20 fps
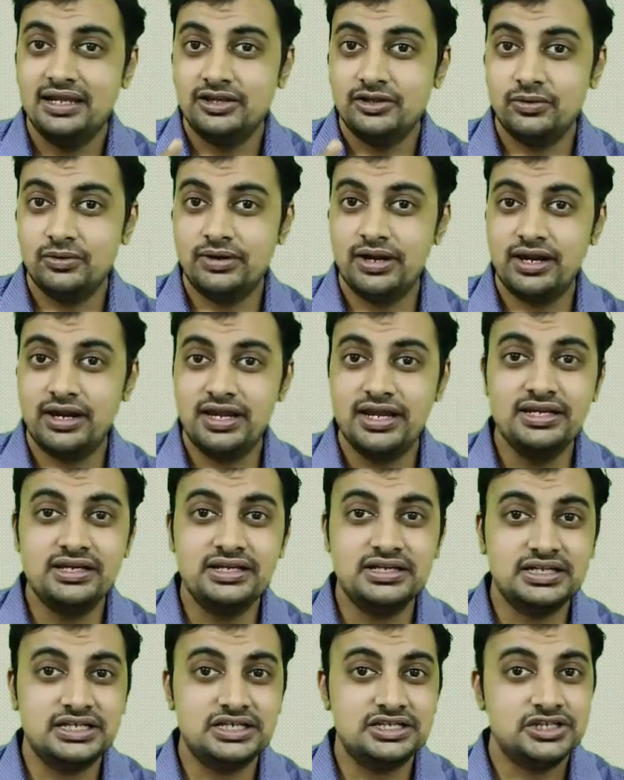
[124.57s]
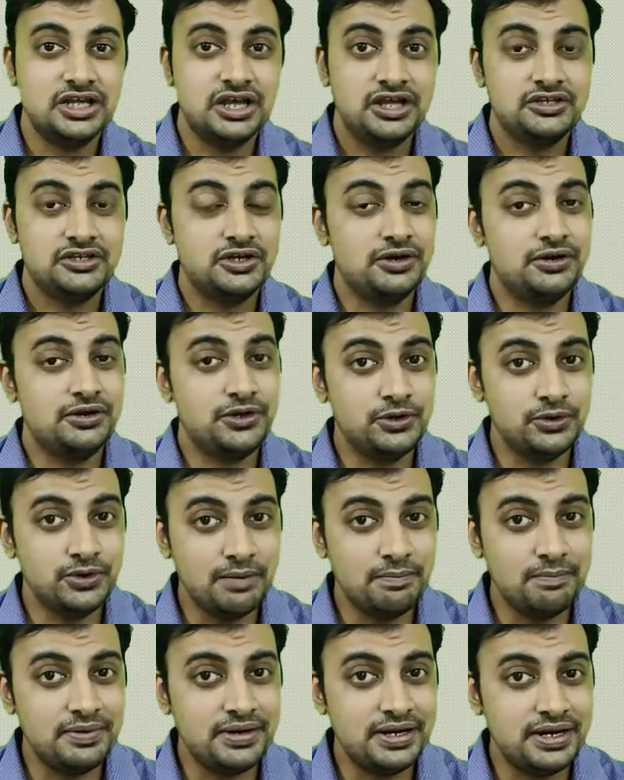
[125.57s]
you can increase your
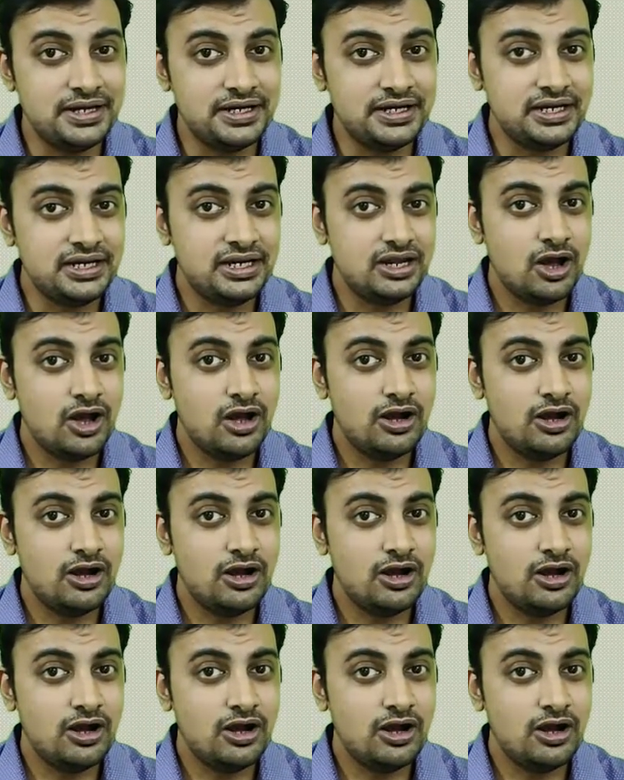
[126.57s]
durability